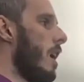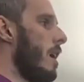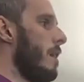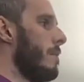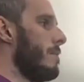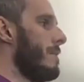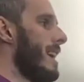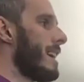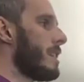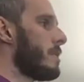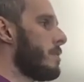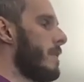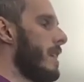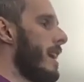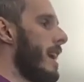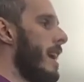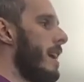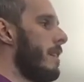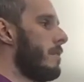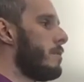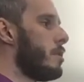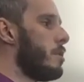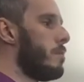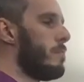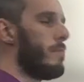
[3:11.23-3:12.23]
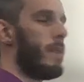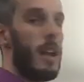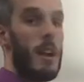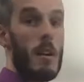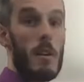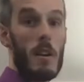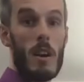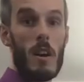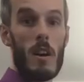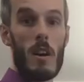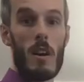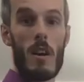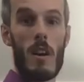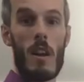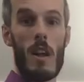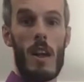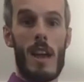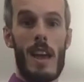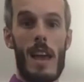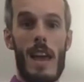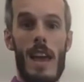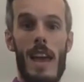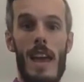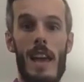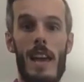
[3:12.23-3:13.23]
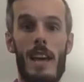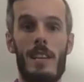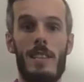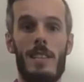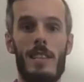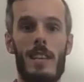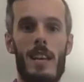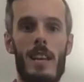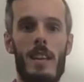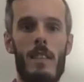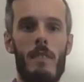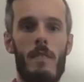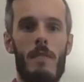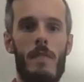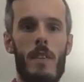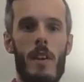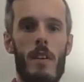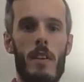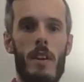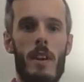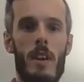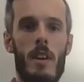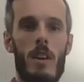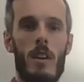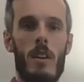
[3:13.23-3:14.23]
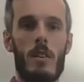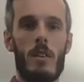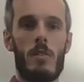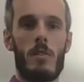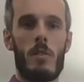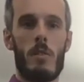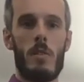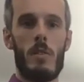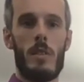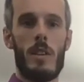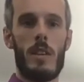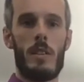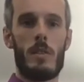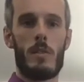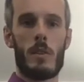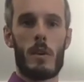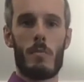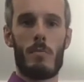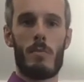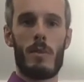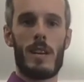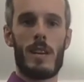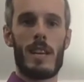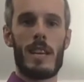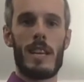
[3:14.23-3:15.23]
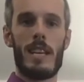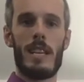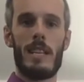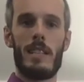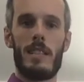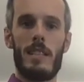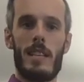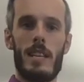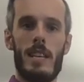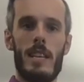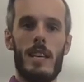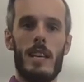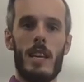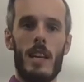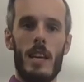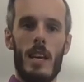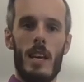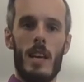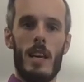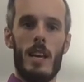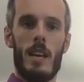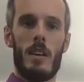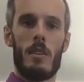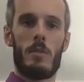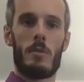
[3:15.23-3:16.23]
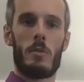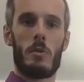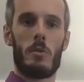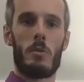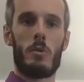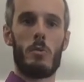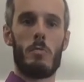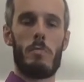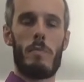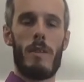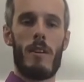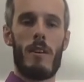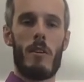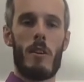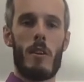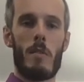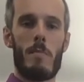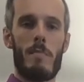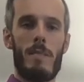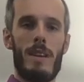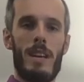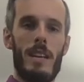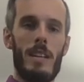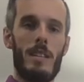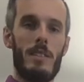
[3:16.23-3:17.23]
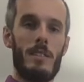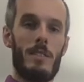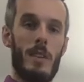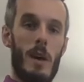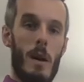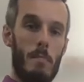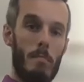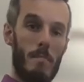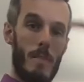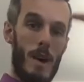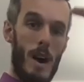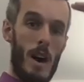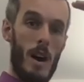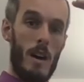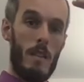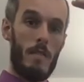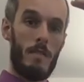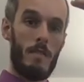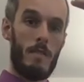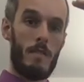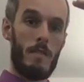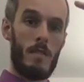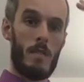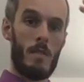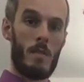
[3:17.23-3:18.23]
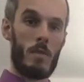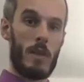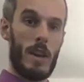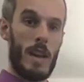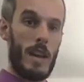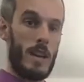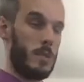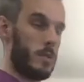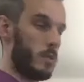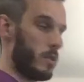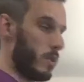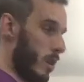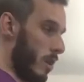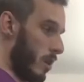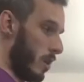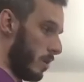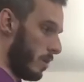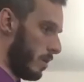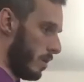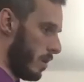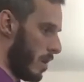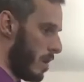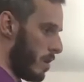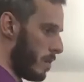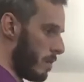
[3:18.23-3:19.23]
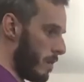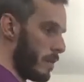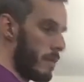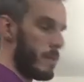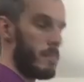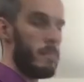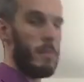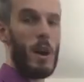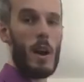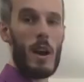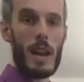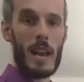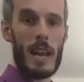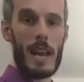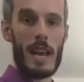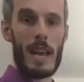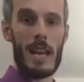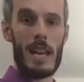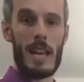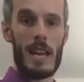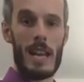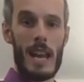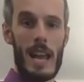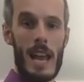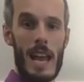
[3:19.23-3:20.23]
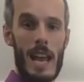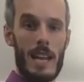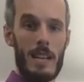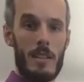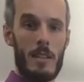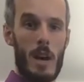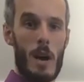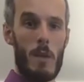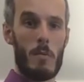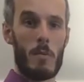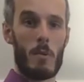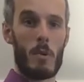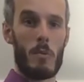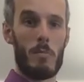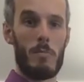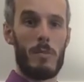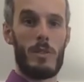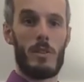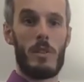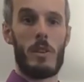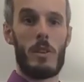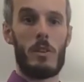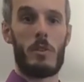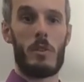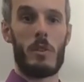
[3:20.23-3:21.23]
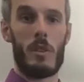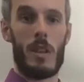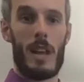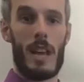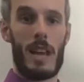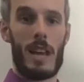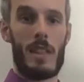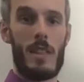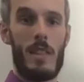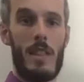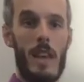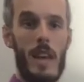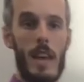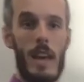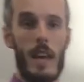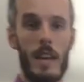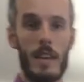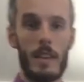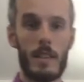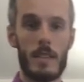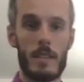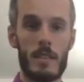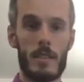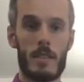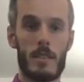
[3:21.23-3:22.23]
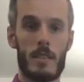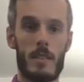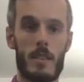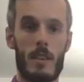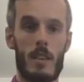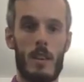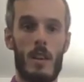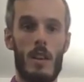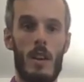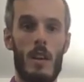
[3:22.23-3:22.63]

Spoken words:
Next, we have superior and inferior. So these are pretty easy. So superior means above. Okay, so with the body in anatomical position like this,